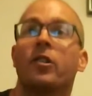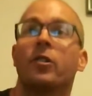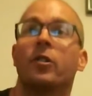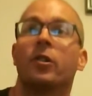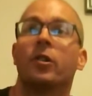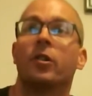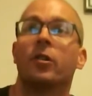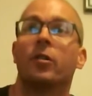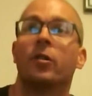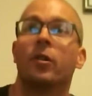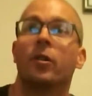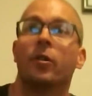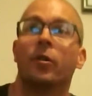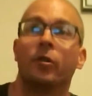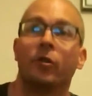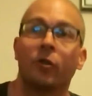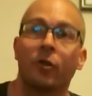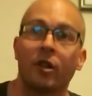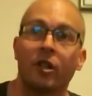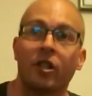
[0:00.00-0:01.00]
as your the
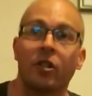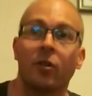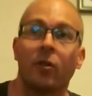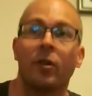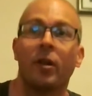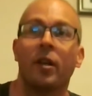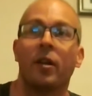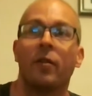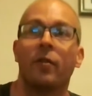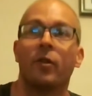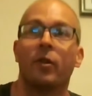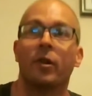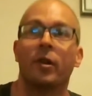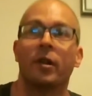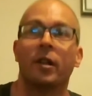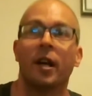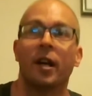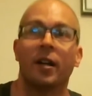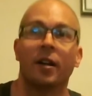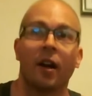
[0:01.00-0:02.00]
nutritional end of your
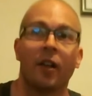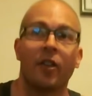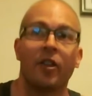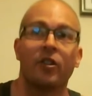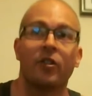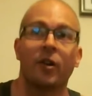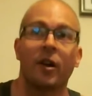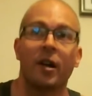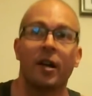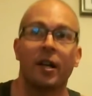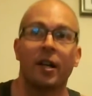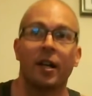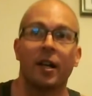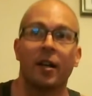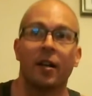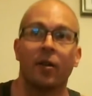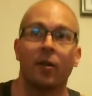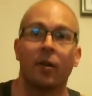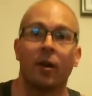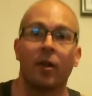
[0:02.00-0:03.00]
intake, not the training
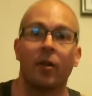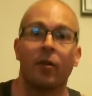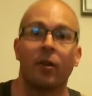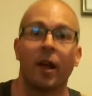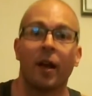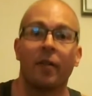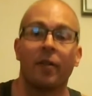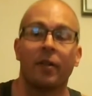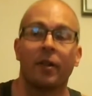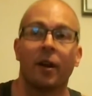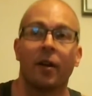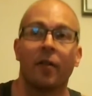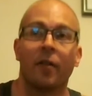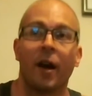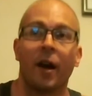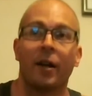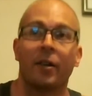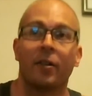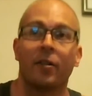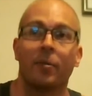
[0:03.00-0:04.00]
end or other lifestyle
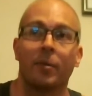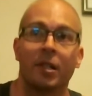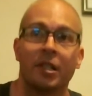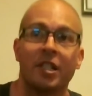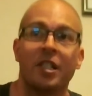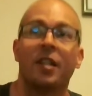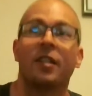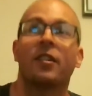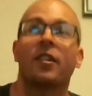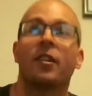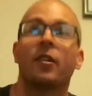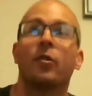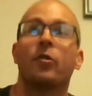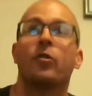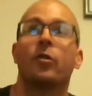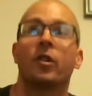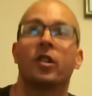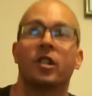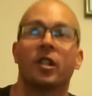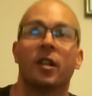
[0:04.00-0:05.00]
factors, but just the
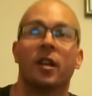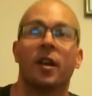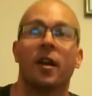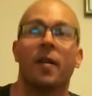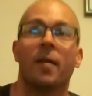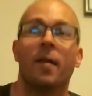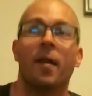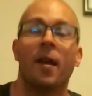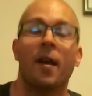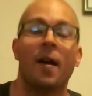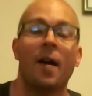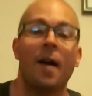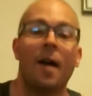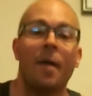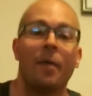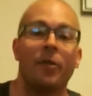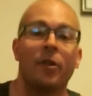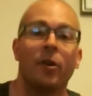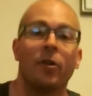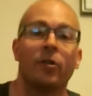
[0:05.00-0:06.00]
nutrition end,
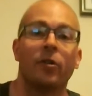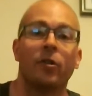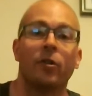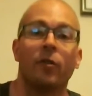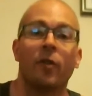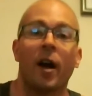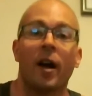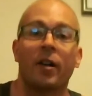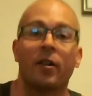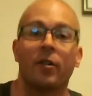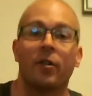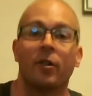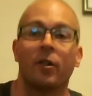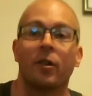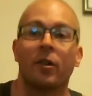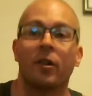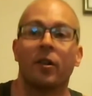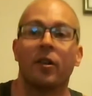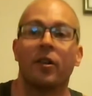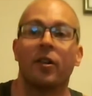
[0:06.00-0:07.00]
those two factors are
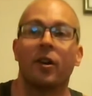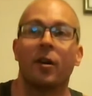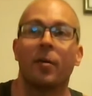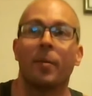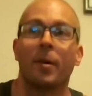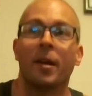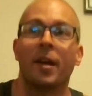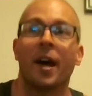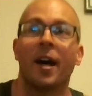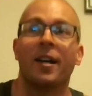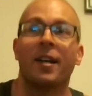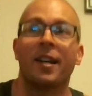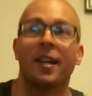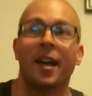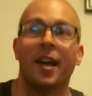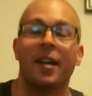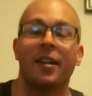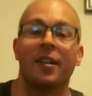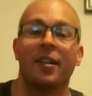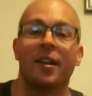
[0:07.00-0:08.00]
going to determine
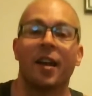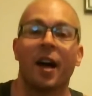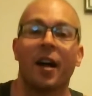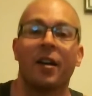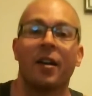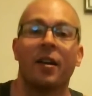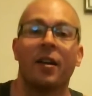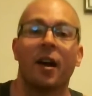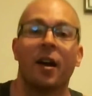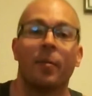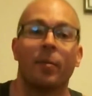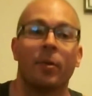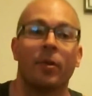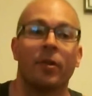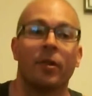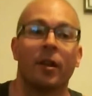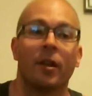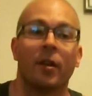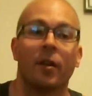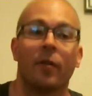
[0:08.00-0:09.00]
98 to
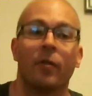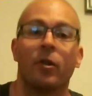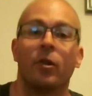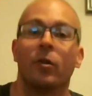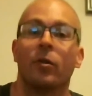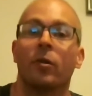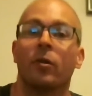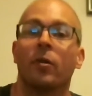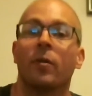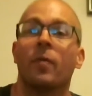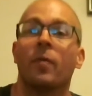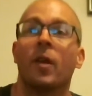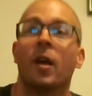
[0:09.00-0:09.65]
99% of your